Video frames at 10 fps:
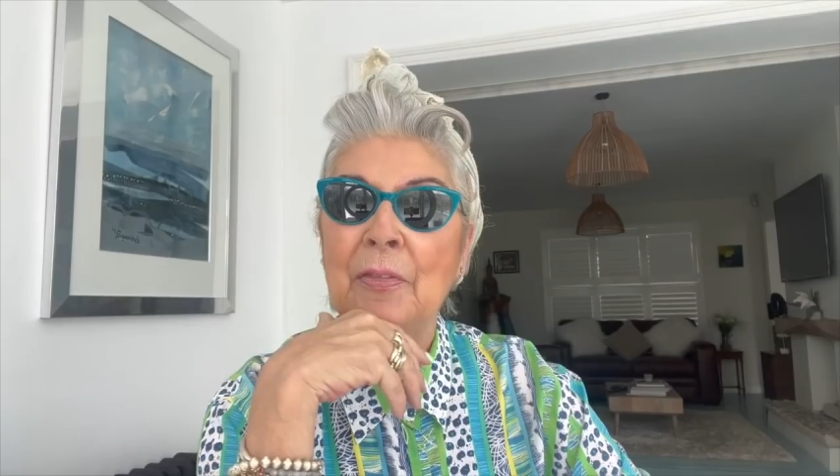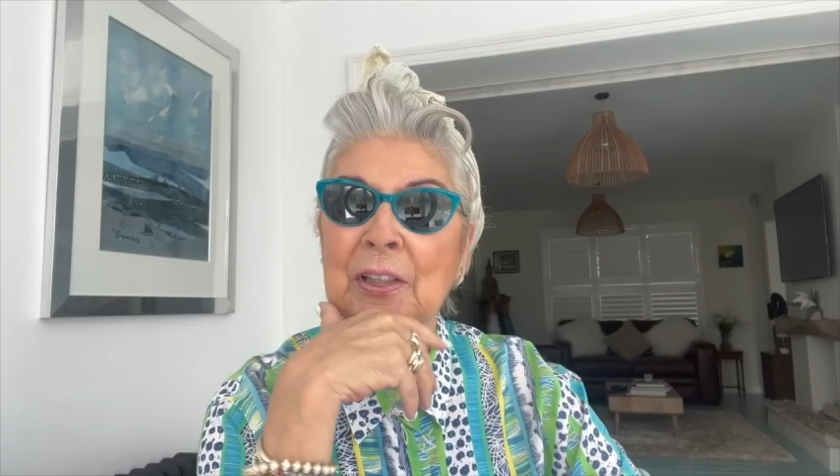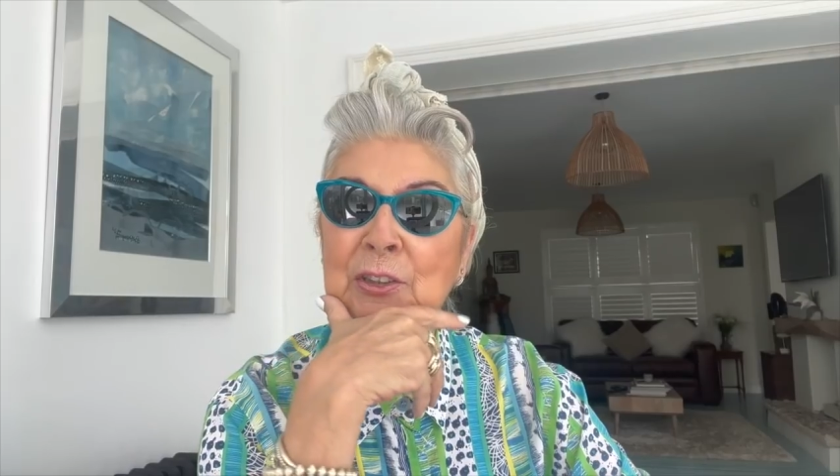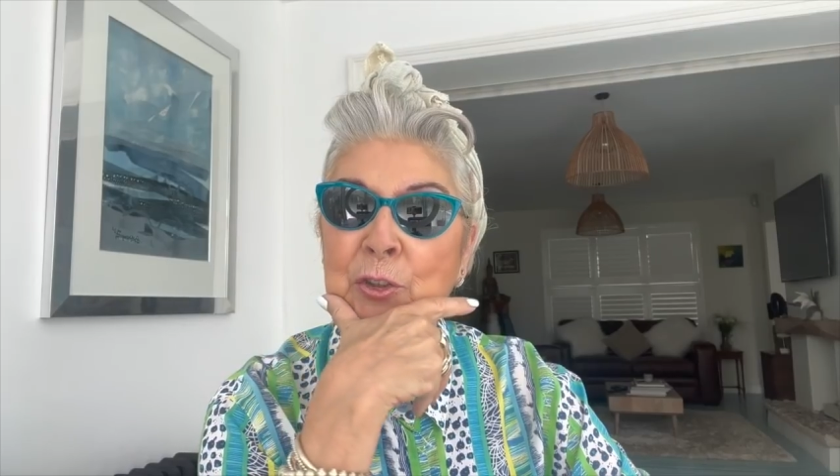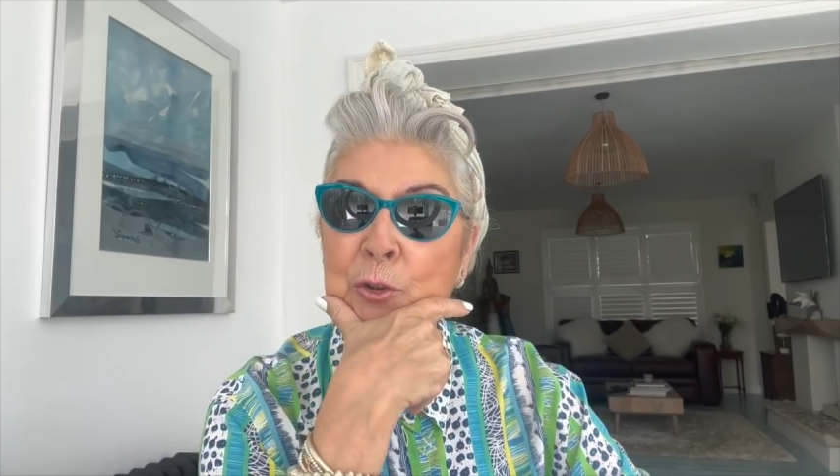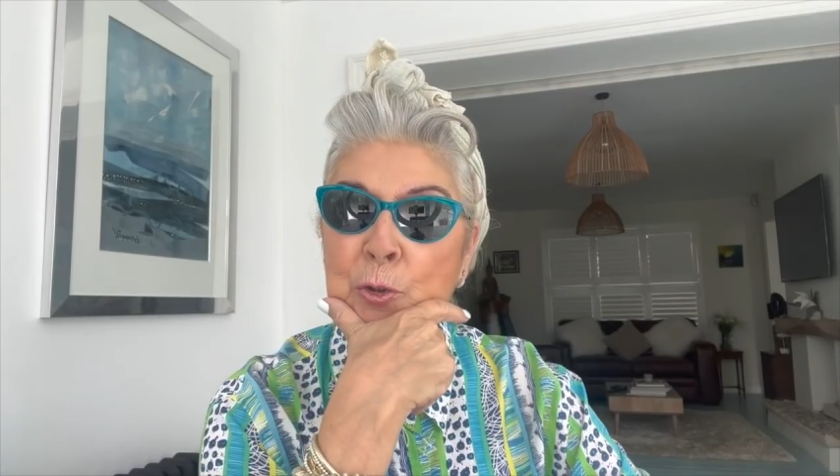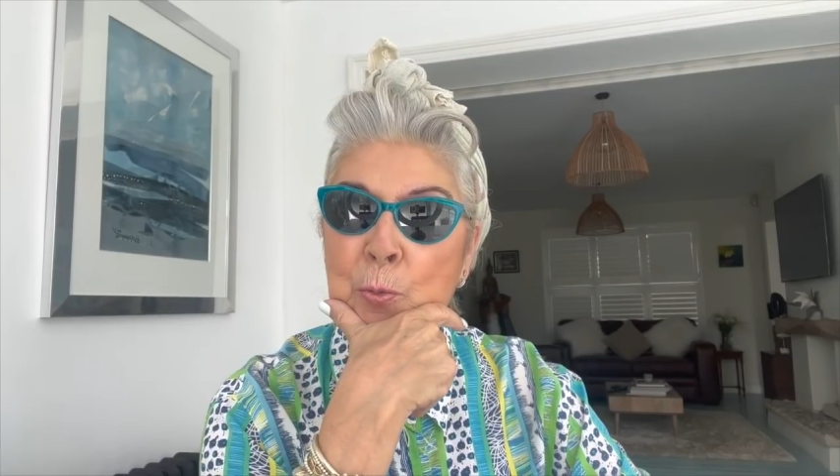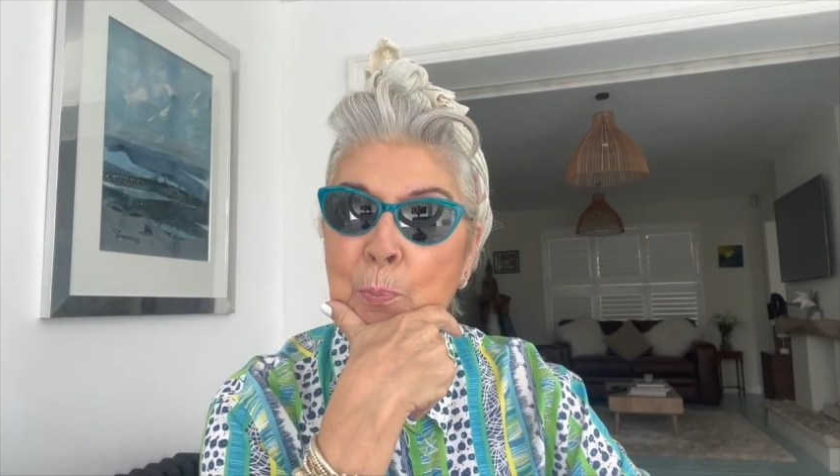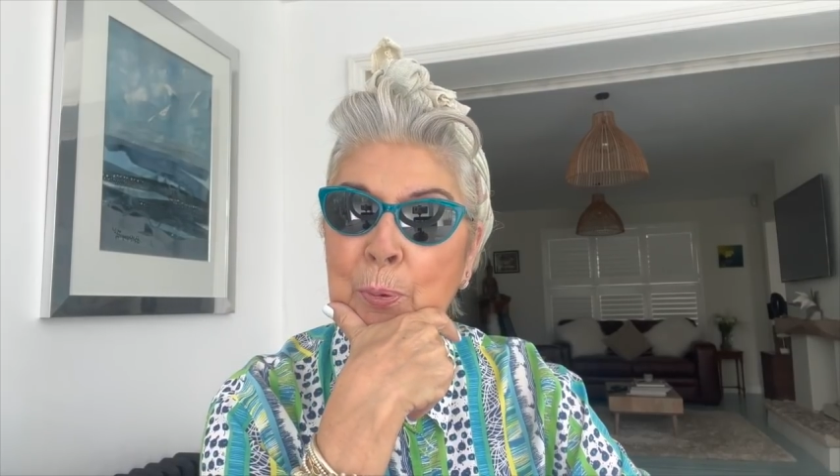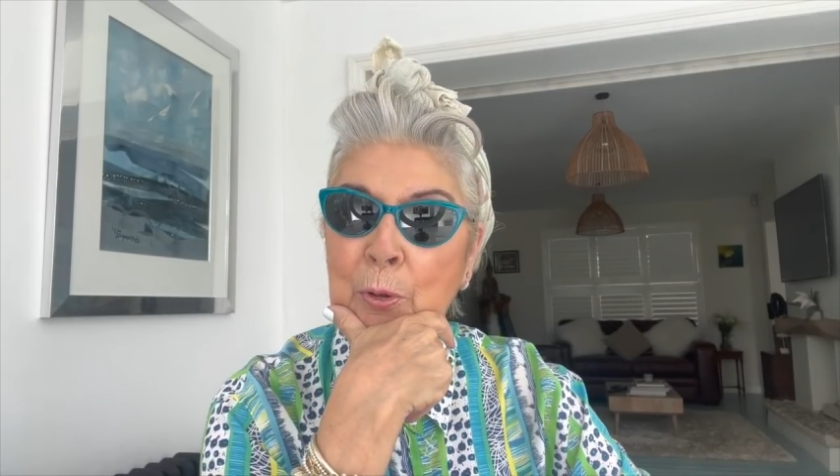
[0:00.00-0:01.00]
there's a new
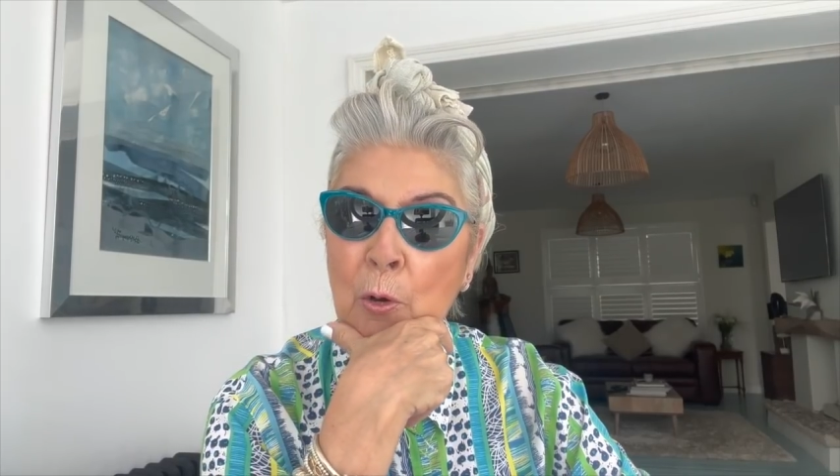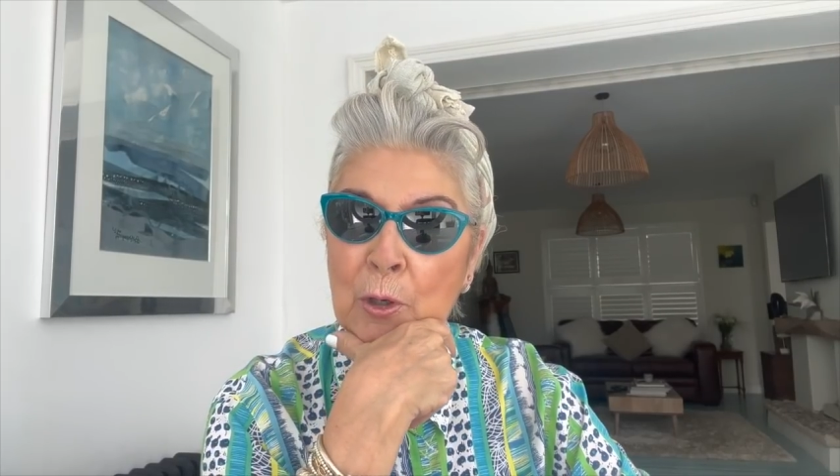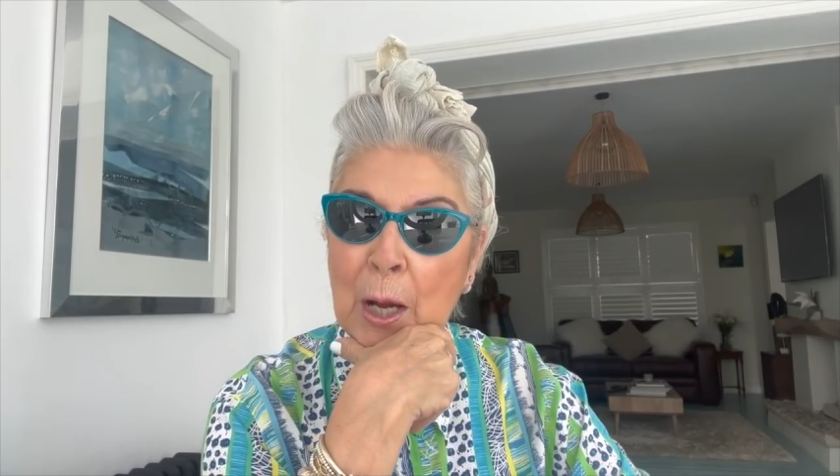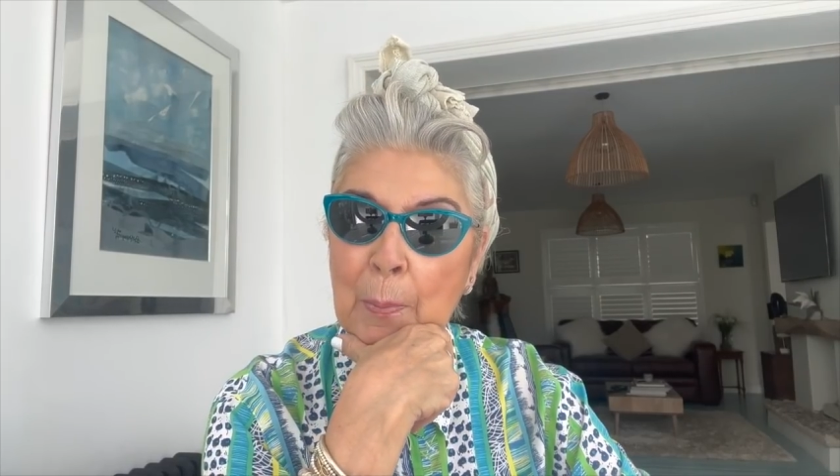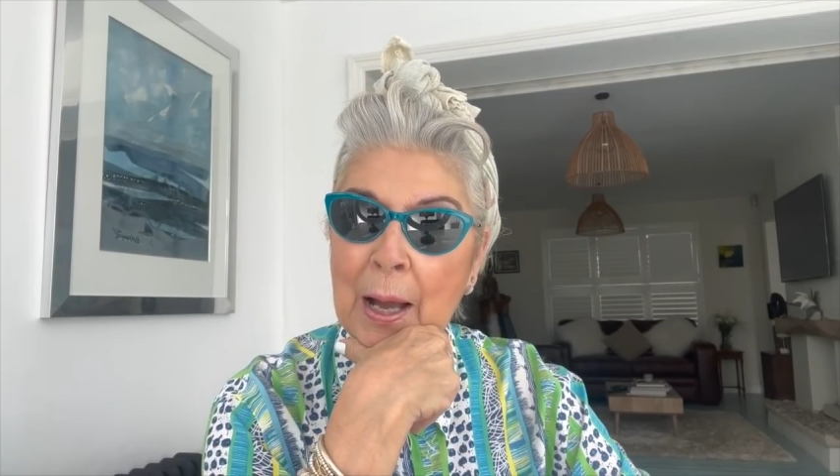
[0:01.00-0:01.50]
blog up.